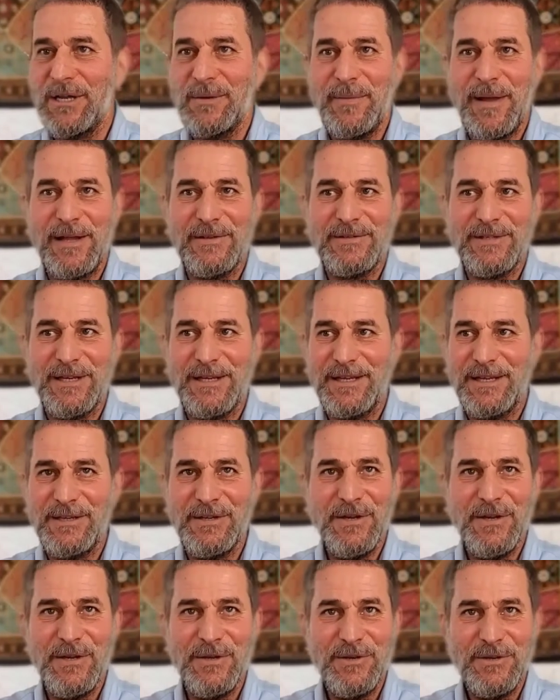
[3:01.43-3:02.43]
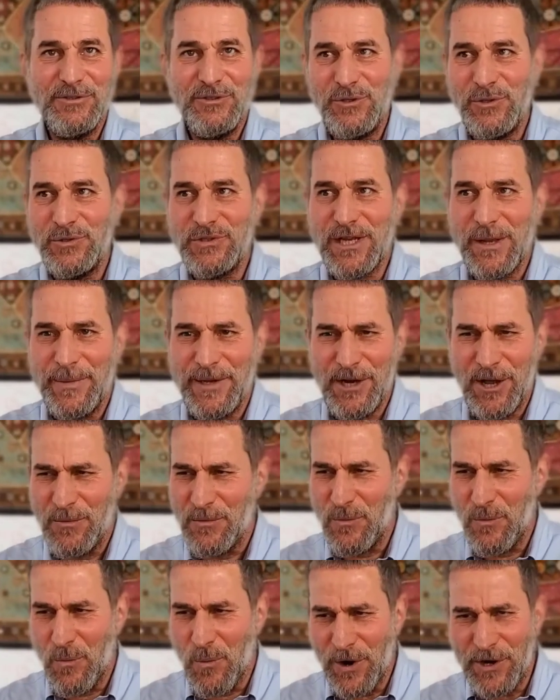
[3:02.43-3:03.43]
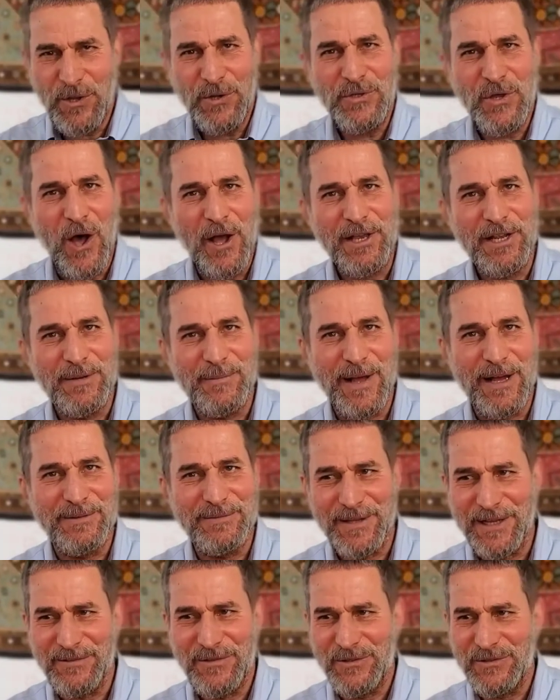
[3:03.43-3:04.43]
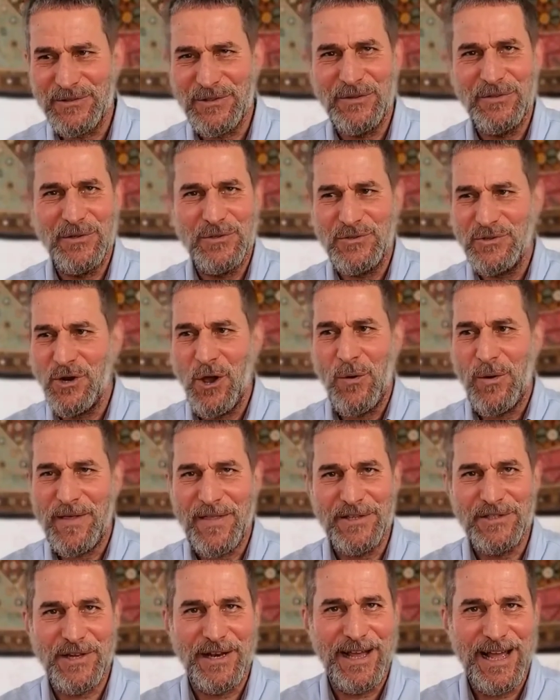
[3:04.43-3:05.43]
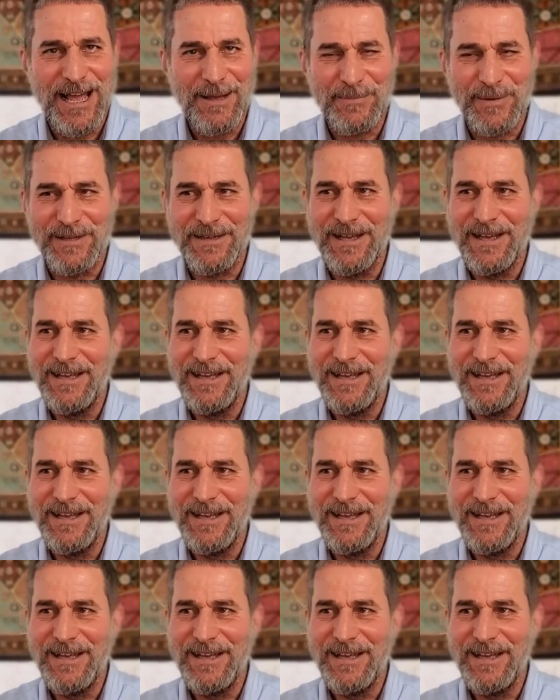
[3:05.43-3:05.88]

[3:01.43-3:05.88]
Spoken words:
about the Jews coming home. What are you talking about? Like, there's no way that's going to happen.